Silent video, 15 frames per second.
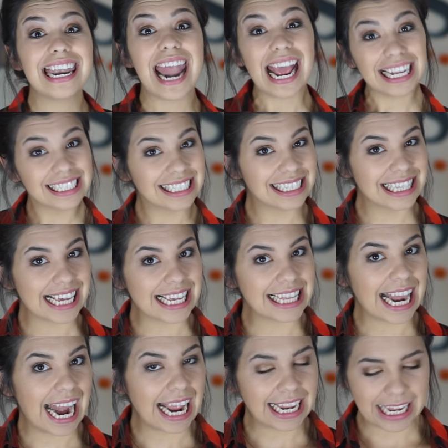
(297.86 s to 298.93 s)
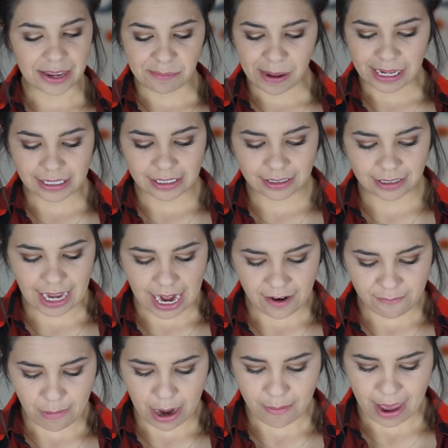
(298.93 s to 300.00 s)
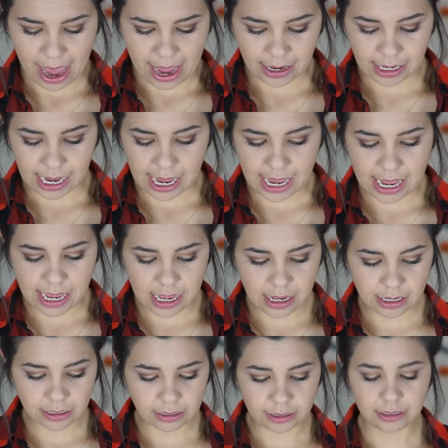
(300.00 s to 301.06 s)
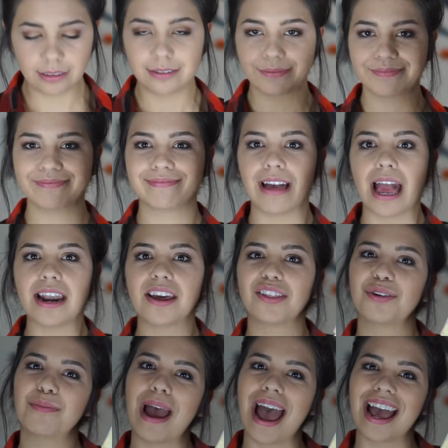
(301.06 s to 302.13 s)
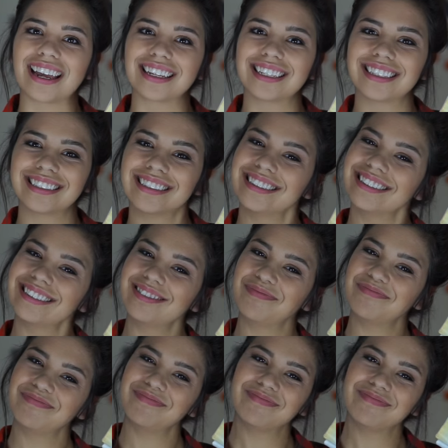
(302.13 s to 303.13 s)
next thing that I keep inside of my bag is another bag. Hmm.